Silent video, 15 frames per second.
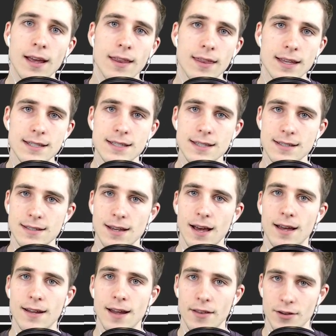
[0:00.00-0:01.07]
This is
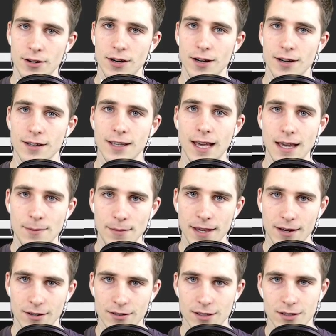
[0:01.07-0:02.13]
another Game
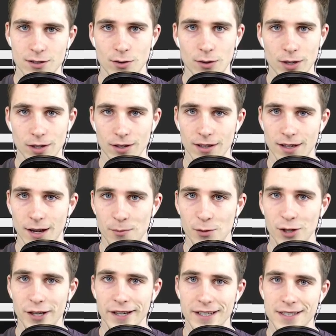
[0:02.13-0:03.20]
Maker tutorial, and I'm
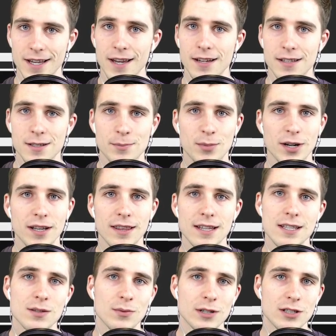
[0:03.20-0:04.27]
really excited to bring
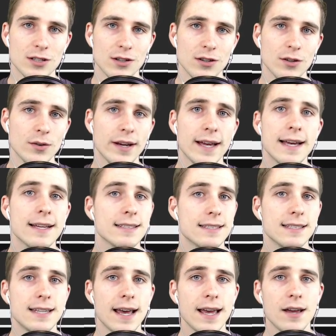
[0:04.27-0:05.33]
this one to you.
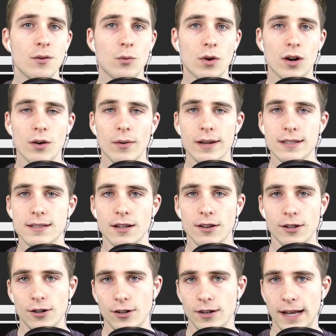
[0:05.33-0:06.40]
Today, we're going to
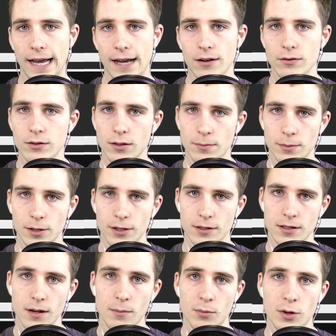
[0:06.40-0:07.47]
learn how to
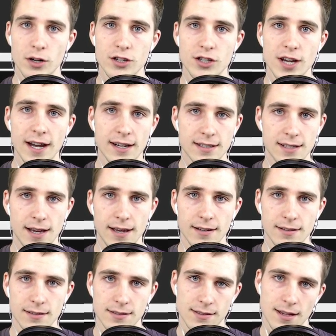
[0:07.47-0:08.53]
put
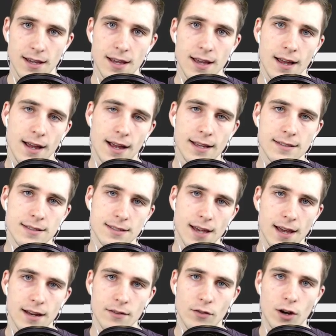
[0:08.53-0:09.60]
projectiles
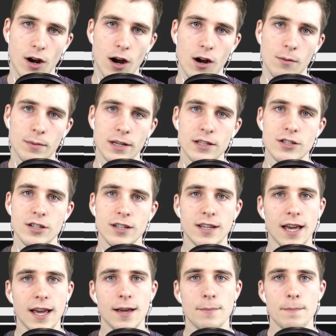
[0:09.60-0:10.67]
inside of our RPG
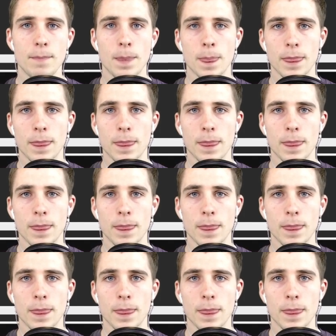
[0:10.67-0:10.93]
game,